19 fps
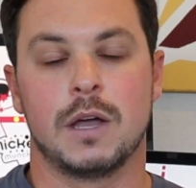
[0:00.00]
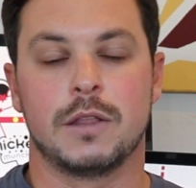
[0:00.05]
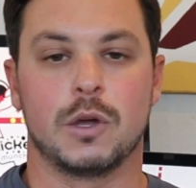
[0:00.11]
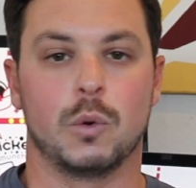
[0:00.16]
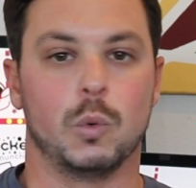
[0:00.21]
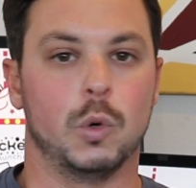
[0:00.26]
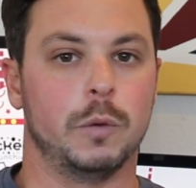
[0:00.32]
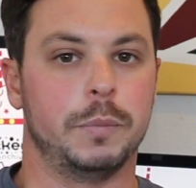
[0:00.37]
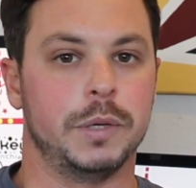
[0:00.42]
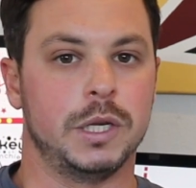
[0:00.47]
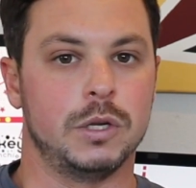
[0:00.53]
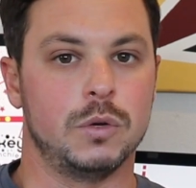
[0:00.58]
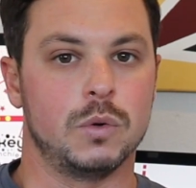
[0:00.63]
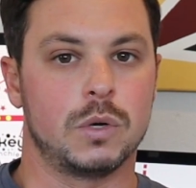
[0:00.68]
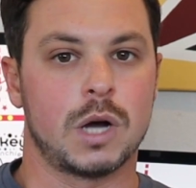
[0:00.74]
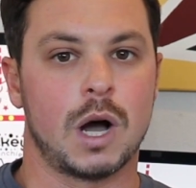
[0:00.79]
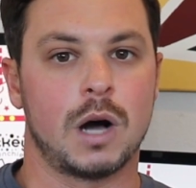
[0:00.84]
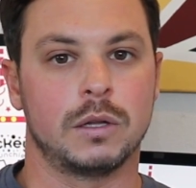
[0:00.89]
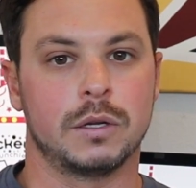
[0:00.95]
There will be
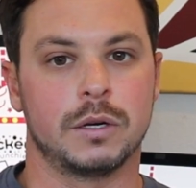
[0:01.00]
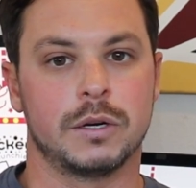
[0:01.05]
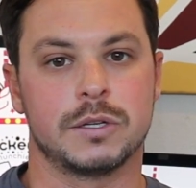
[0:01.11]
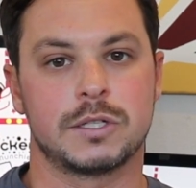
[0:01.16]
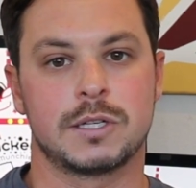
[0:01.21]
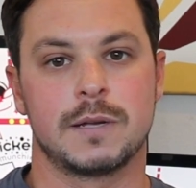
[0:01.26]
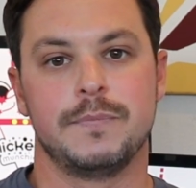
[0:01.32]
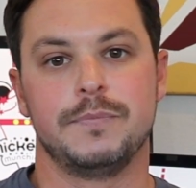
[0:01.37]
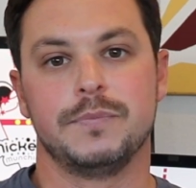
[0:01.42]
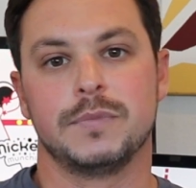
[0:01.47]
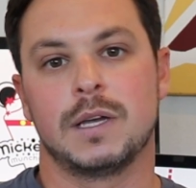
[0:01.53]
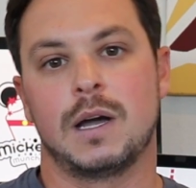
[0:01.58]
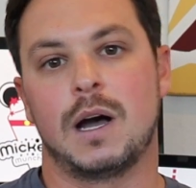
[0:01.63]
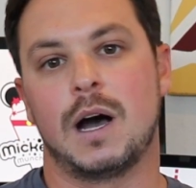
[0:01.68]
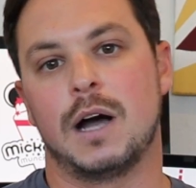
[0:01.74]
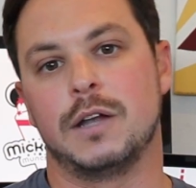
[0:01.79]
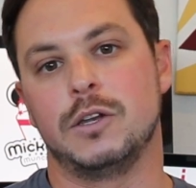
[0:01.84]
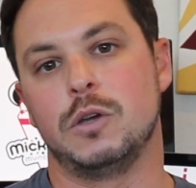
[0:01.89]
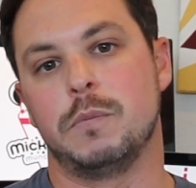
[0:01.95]
new colors,
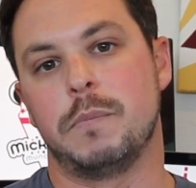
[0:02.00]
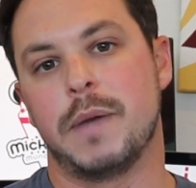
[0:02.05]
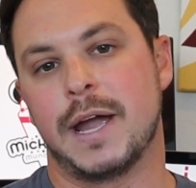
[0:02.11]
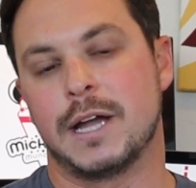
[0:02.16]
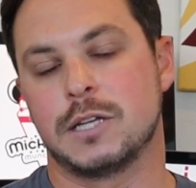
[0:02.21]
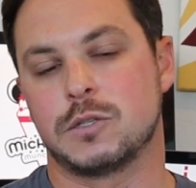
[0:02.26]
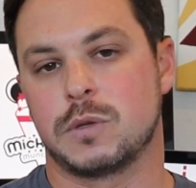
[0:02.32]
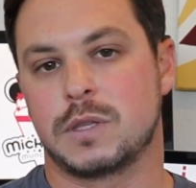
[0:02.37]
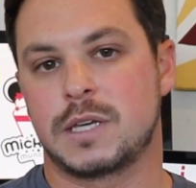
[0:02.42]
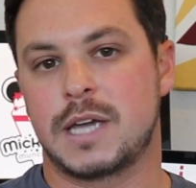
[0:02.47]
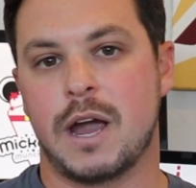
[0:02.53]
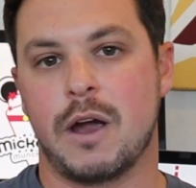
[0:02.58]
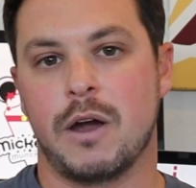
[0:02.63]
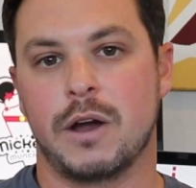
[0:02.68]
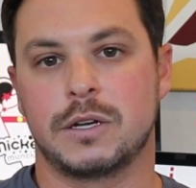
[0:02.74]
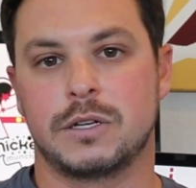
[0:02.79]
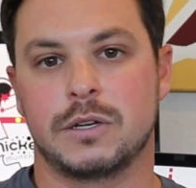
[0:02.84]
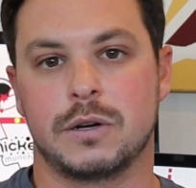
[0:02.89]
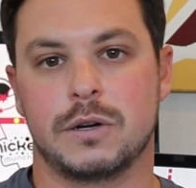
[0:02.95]
new bands with
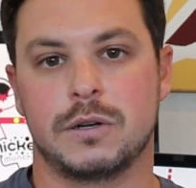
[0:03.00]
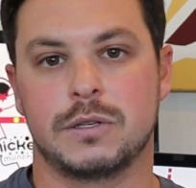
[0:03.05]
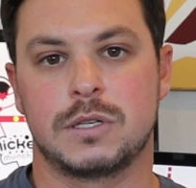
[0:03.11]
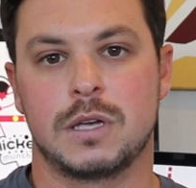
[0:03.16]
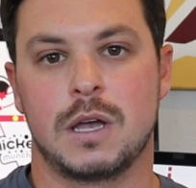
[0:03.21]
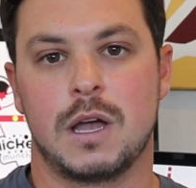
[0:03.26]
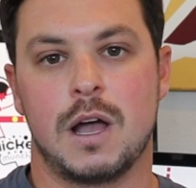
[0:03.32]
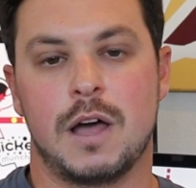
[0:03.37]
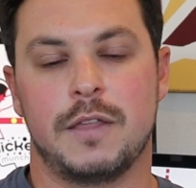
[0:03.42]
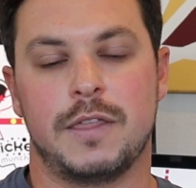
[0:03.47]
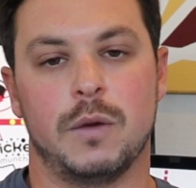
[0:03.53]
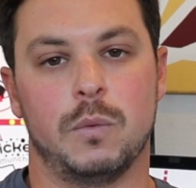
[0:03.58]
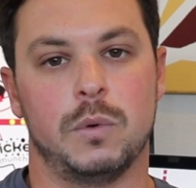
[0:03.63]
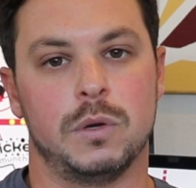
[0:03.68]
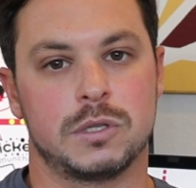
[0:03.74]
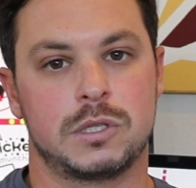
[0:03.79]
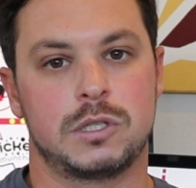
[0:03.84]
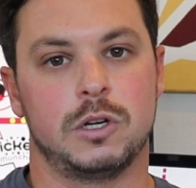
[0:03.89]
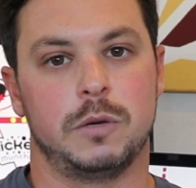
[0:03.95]
characters. They
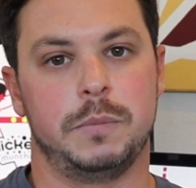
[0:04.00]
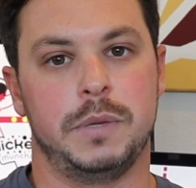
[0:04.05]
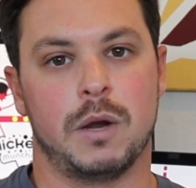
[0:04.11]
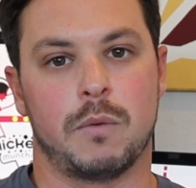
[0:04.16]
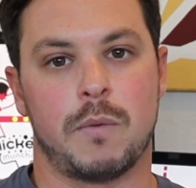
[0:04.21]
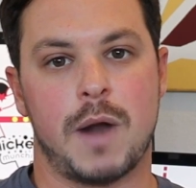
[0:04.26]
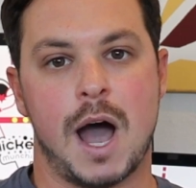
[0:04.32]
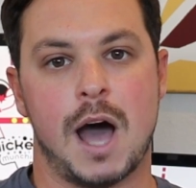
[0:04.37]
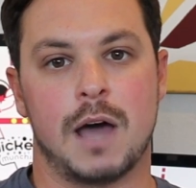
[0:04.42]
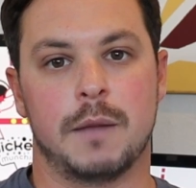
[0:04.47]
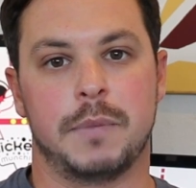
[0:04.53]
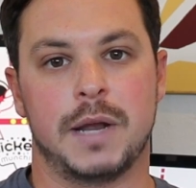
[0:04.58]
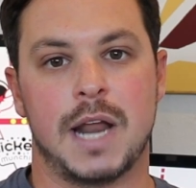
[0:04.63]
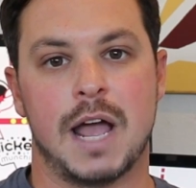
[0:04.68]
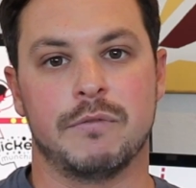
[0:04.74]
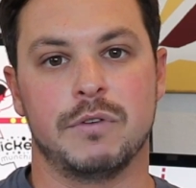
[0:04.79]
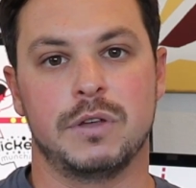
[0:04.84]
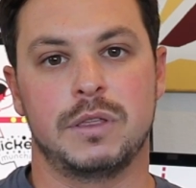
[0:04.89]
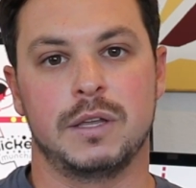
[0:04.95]
will still be around, but
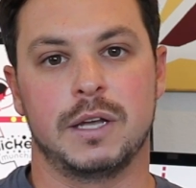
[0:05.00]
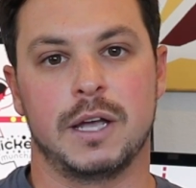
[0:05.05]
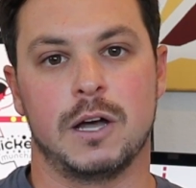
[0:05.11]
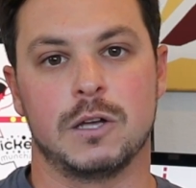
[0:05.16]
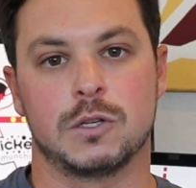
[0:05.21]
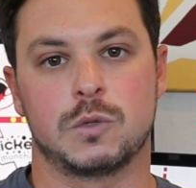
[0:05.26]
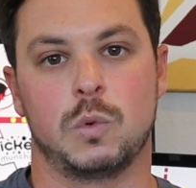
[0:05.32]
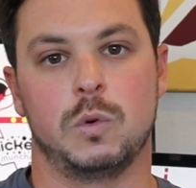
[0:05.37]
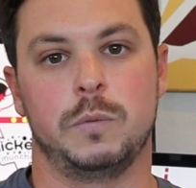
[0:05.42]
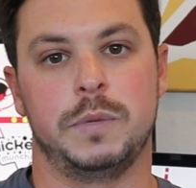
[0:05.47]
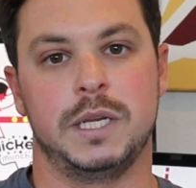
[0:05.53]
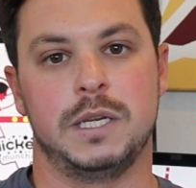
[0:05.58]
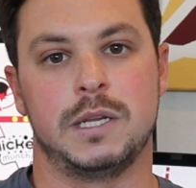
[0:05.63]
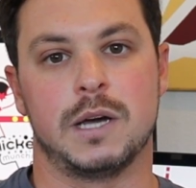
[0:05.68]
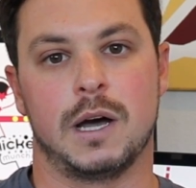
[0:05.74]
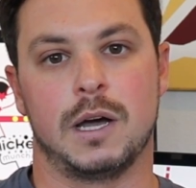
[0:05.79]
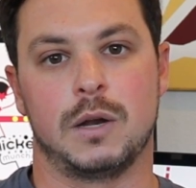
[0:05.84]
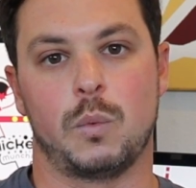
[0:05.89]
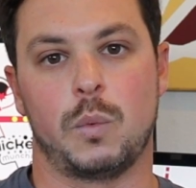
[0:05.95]
everything else will be
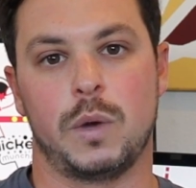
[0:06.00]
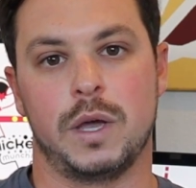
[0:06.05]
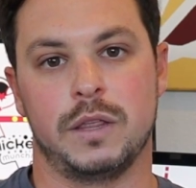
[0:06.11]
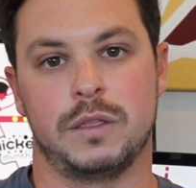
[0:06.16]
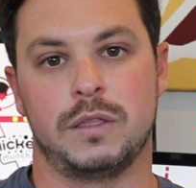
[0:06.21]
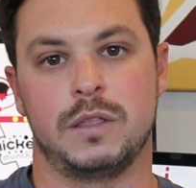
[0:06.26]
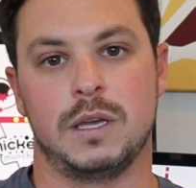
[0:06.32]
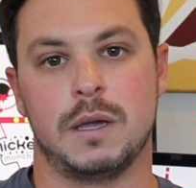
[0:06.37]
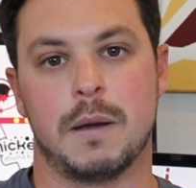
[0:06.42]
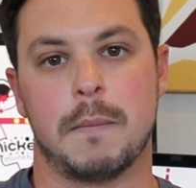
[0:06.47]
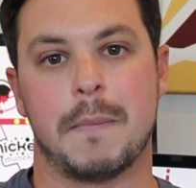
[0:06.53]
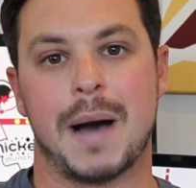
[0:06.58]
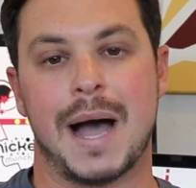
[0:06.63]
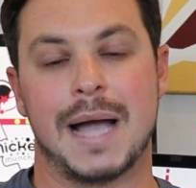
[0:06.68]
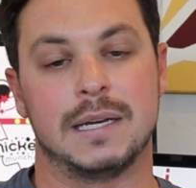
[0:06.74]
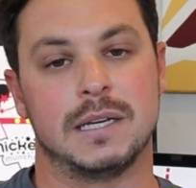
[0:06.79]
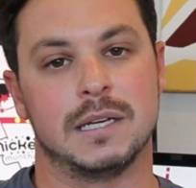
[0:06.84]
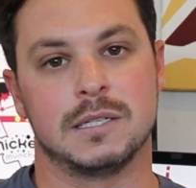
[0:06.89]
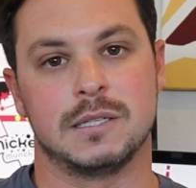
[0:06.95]
done with the
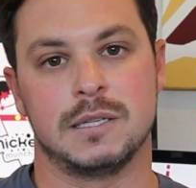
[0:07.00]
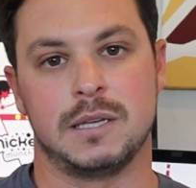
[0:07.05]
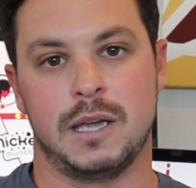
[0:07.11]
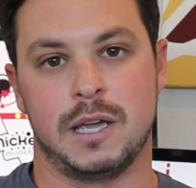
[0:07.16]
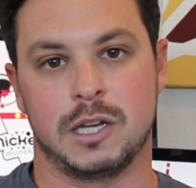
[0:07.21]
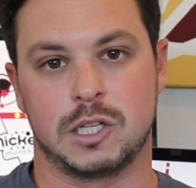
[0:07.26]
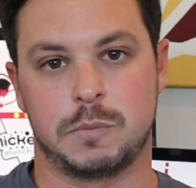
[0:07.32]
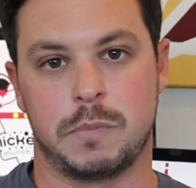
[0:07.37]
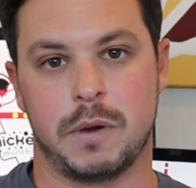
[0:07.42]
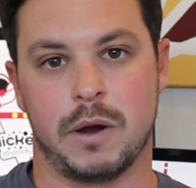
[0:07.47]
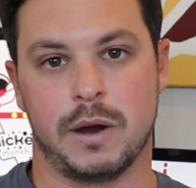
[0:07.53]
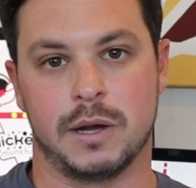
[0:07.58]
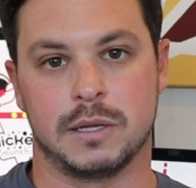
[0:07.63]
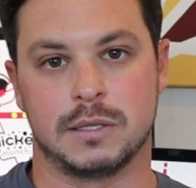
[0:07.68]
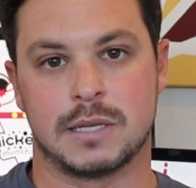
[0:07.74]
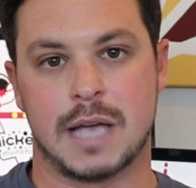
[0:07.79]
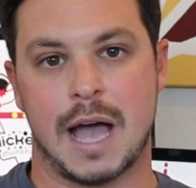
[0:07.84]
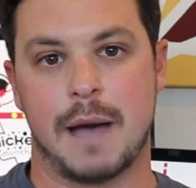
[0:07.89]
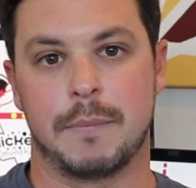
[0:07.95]
My Disney
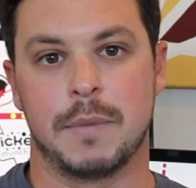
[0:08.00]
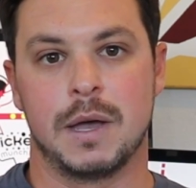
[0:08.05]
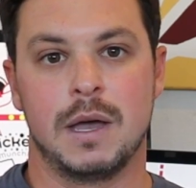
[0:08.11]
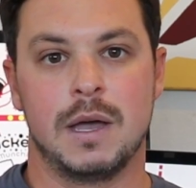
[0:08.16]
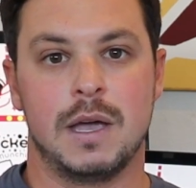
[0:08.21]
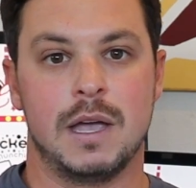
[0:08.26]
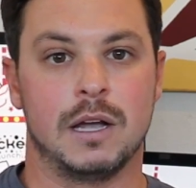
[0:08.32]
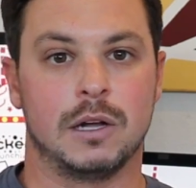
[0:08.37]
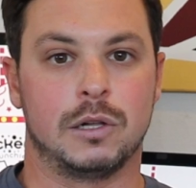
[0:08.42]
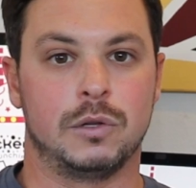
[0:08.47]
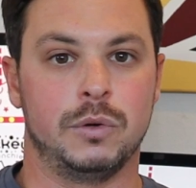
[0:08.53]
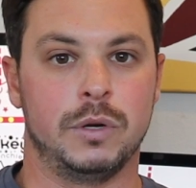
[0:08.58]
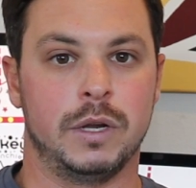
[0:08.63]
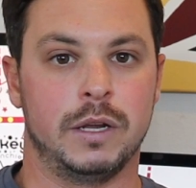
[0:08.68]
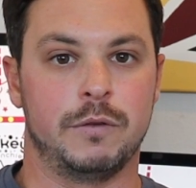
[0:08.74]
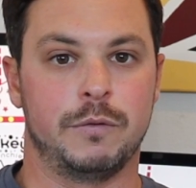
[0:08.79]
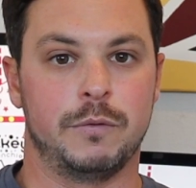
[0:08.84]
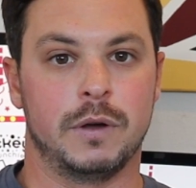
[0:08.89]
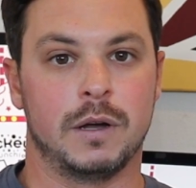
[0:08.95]
Experience app,
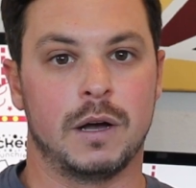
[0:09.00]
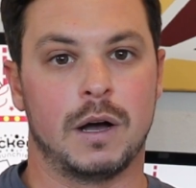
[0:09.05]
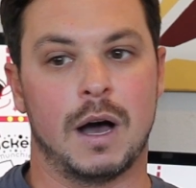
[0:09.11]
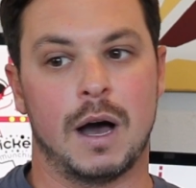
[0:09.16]
included